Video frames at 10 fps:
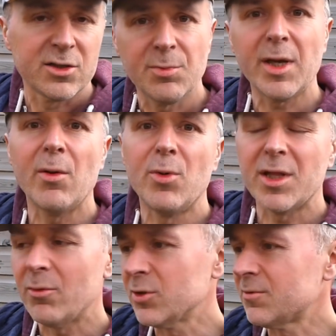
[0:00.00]
to begin
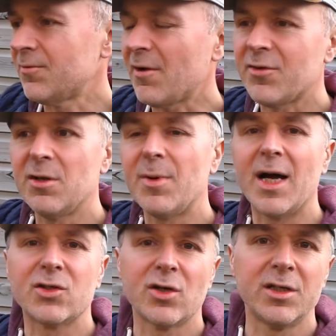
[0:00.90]
with, I was faffing
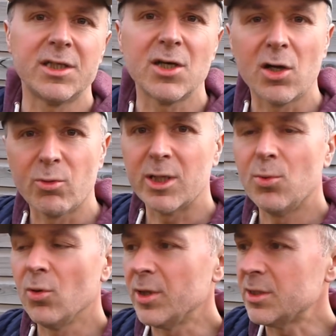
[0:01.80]
about trying to decide where
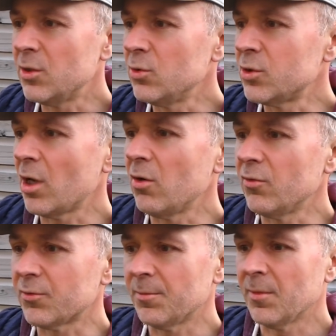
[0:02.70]
to put this new
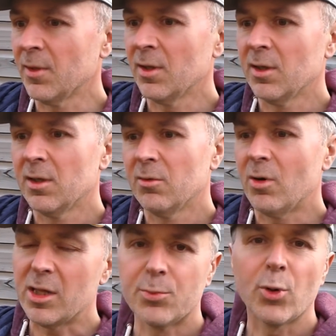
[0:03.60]
stove,
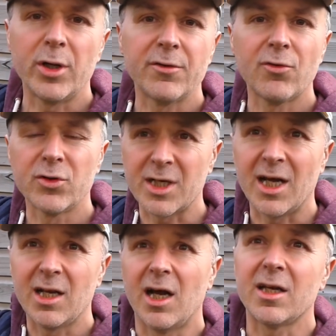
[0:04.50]
where to put it in the front.
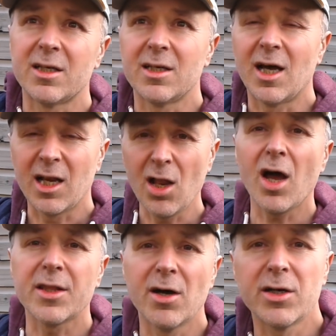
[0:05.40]
I
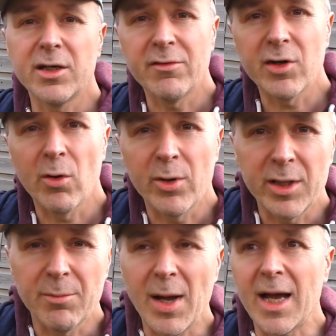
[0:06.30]
like the idea of it going
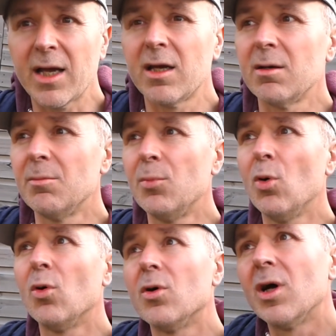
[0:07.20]
in the back,
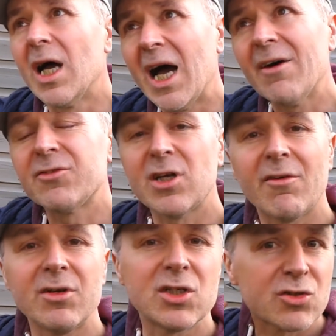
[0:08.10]
but after
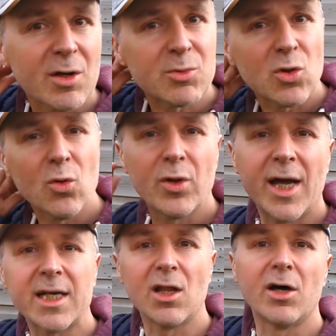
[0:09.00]
having stripped all
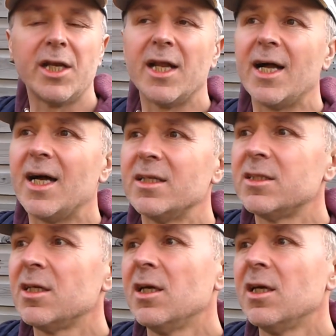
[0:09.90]
the headlining out,